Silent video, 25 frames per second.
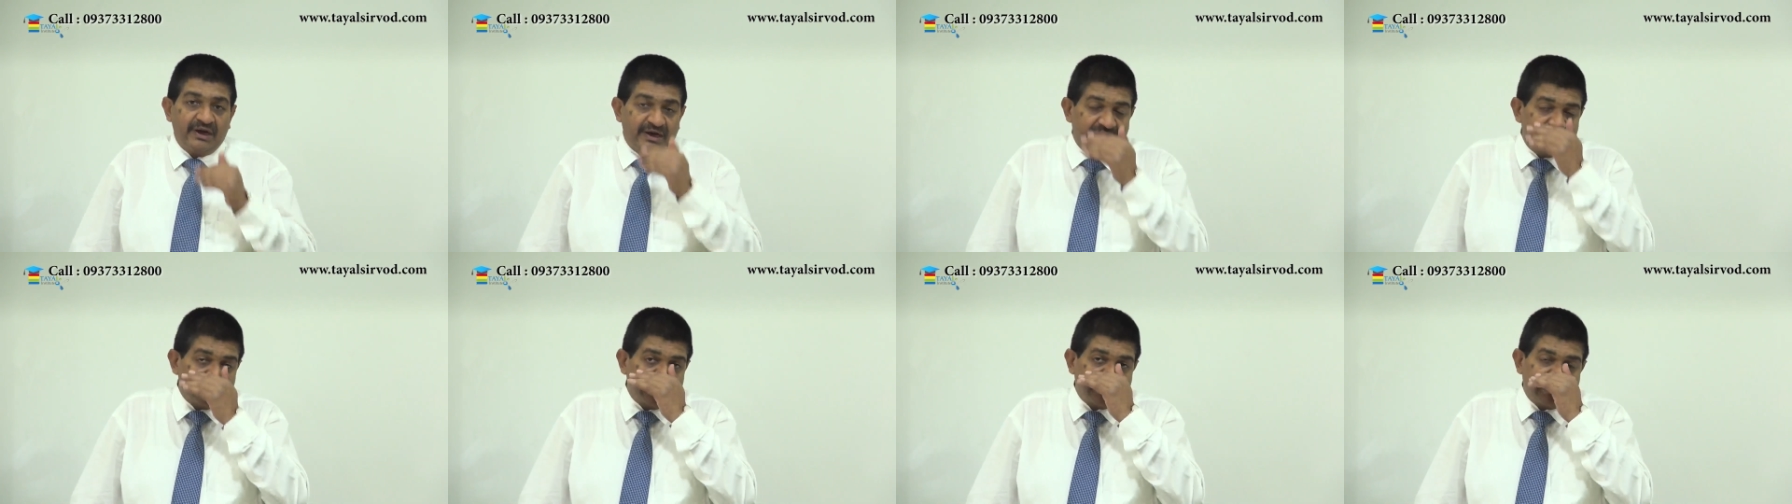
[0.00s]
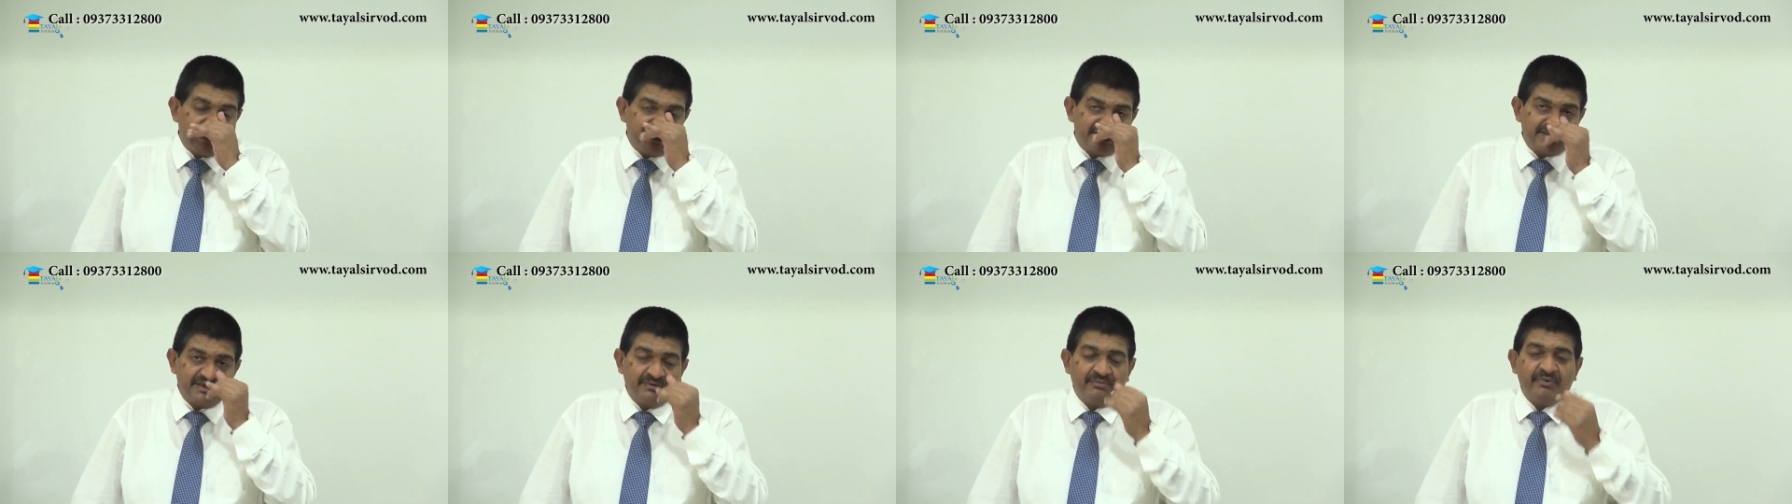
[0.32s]
And the
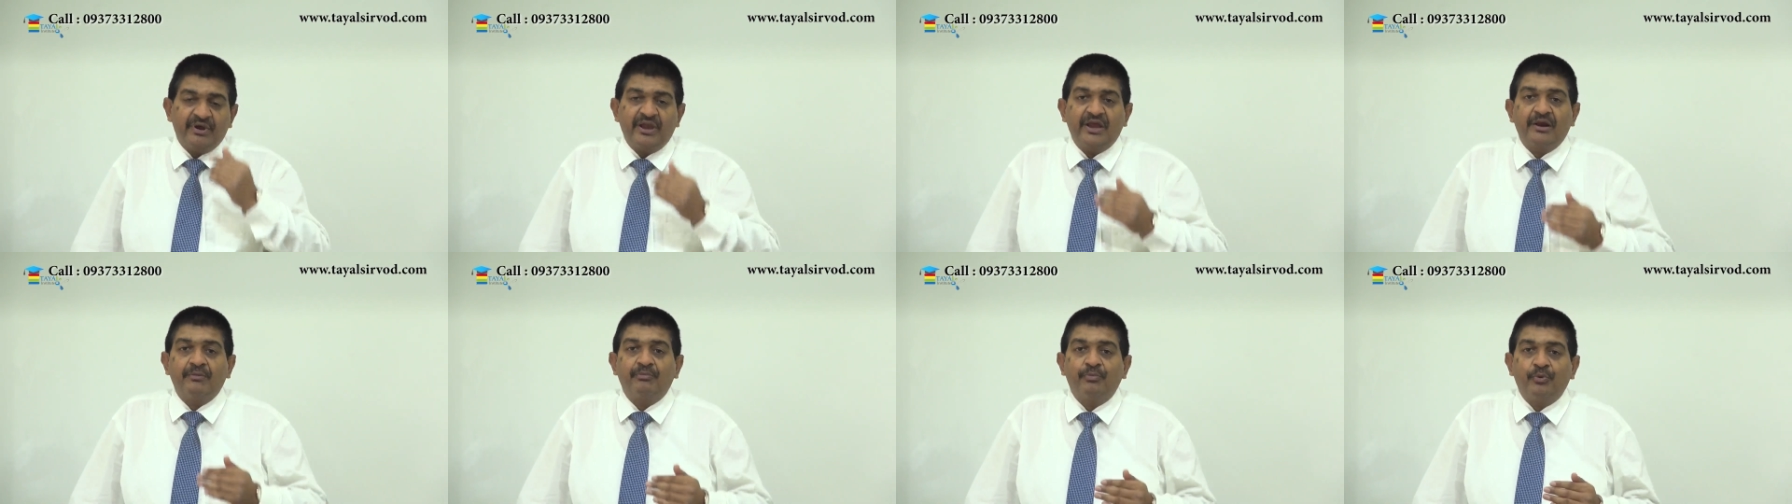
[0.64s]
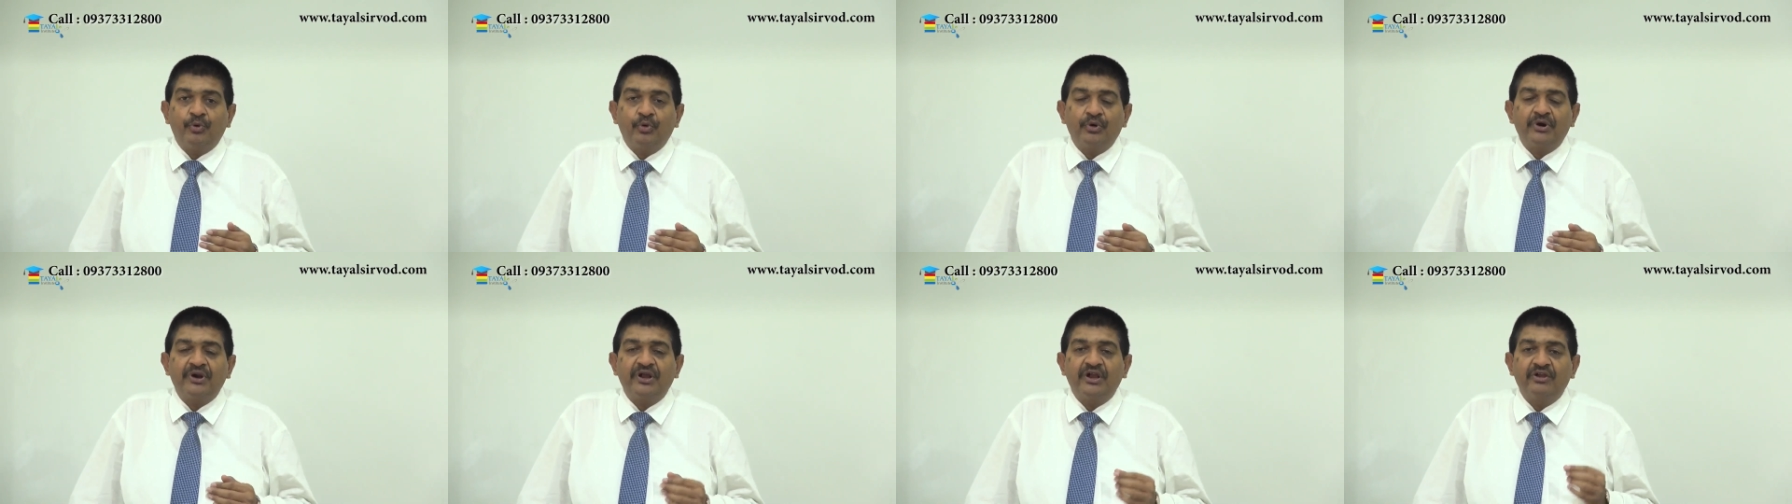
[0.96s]
custom
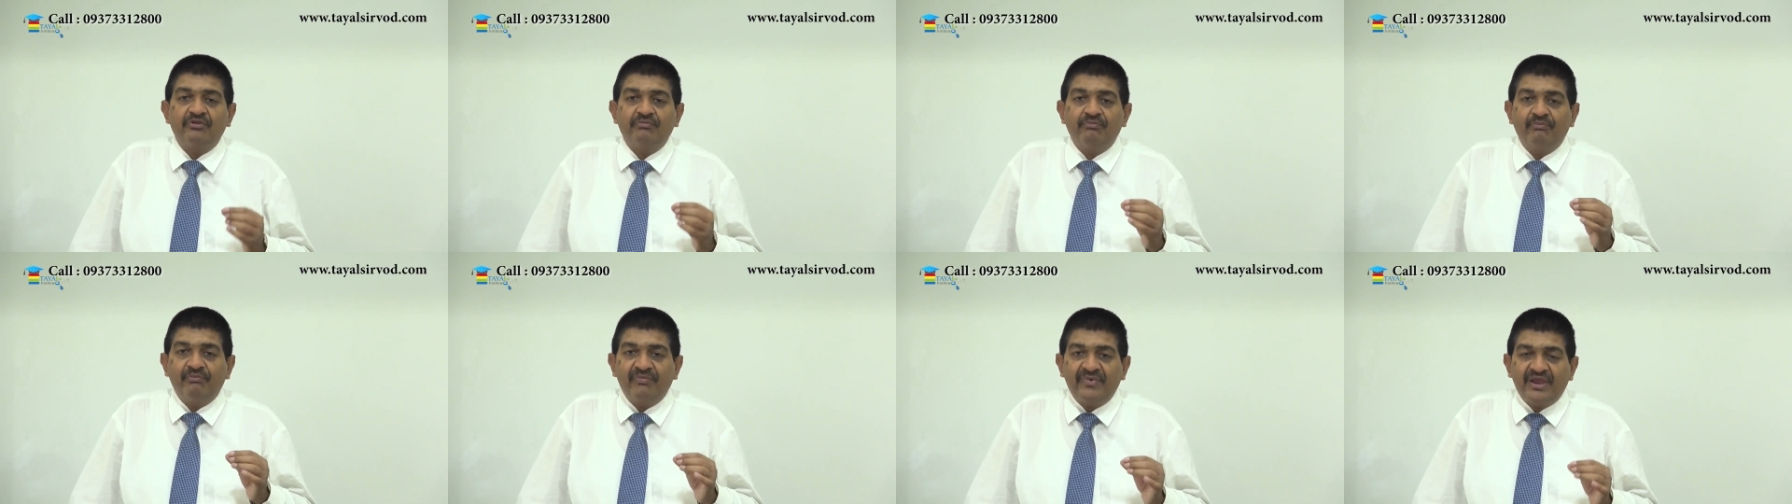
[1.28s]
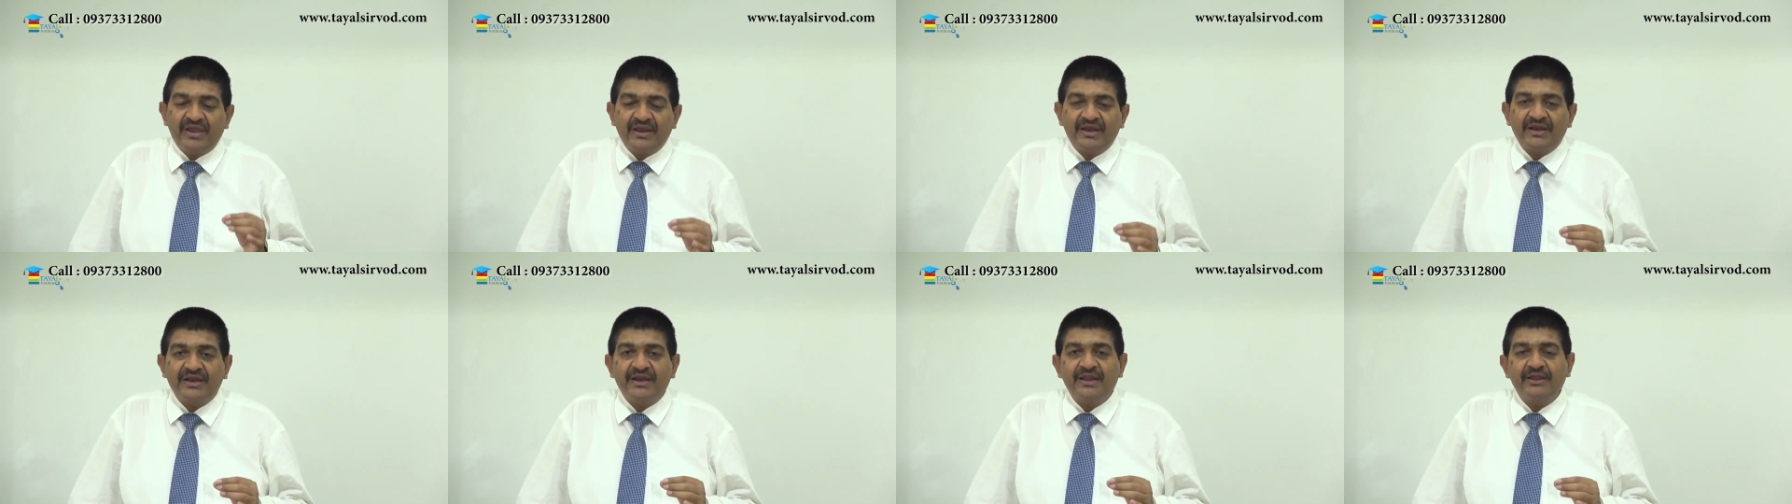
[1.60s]
airport is
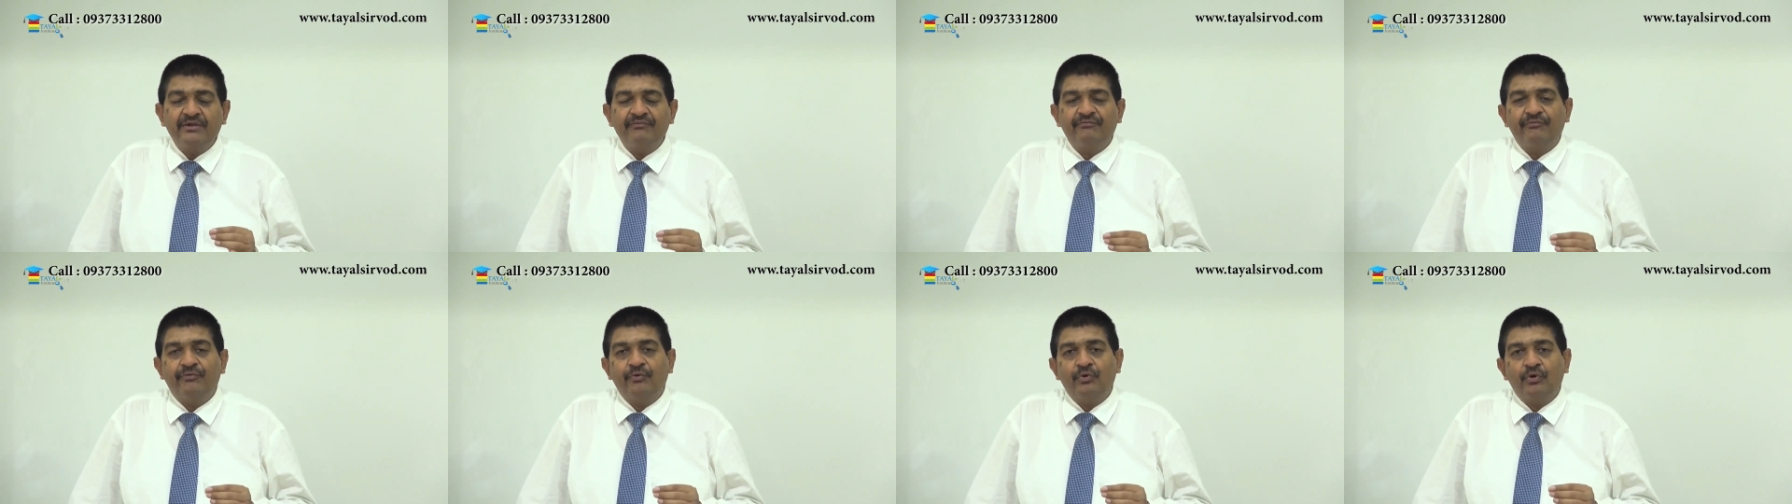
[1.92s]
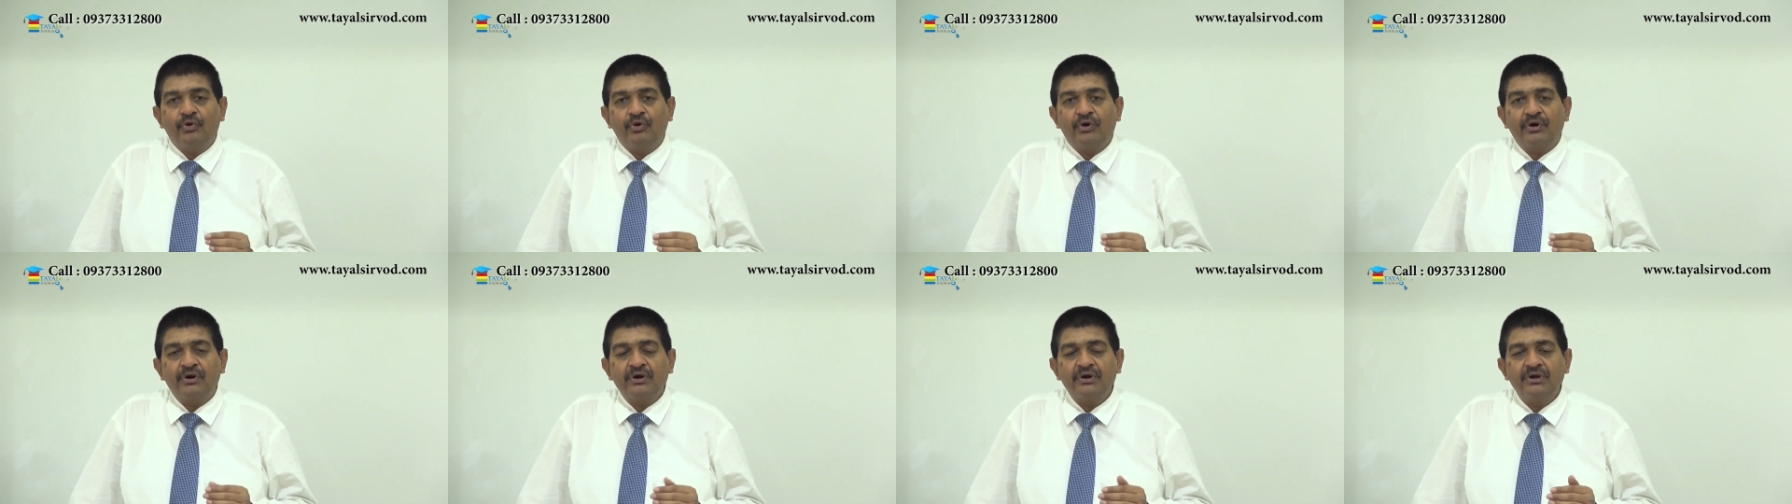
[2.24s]
mainly
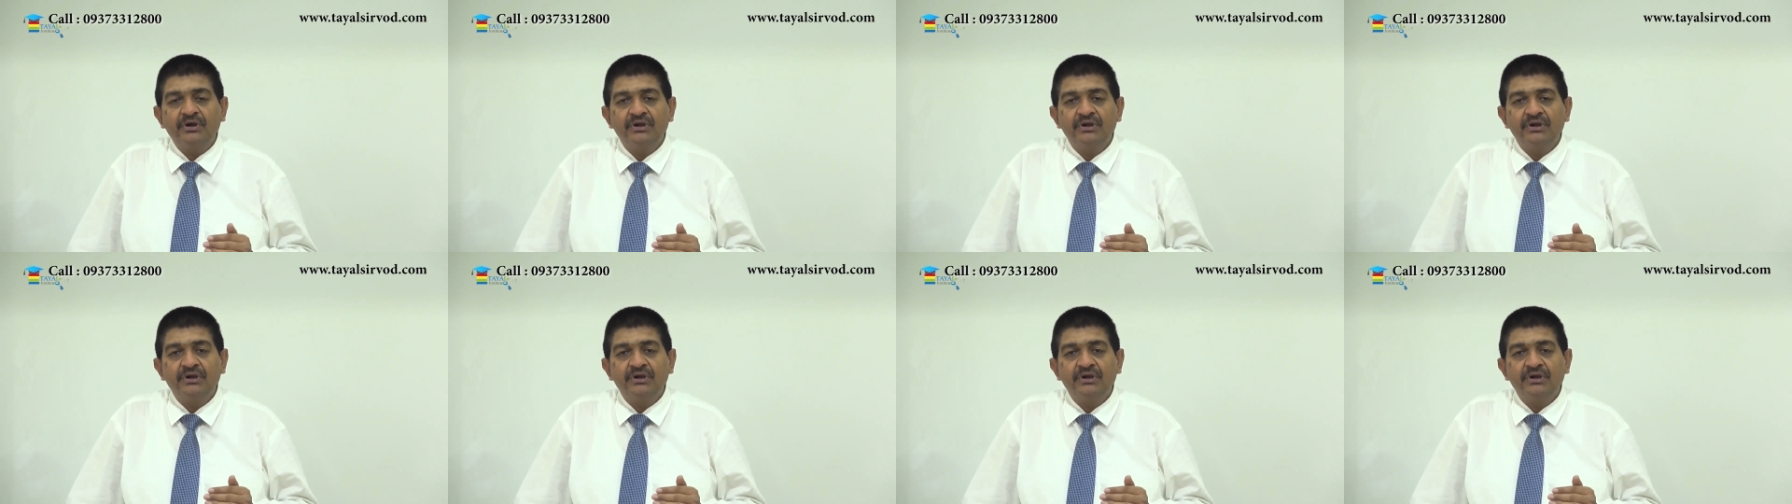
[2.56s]
for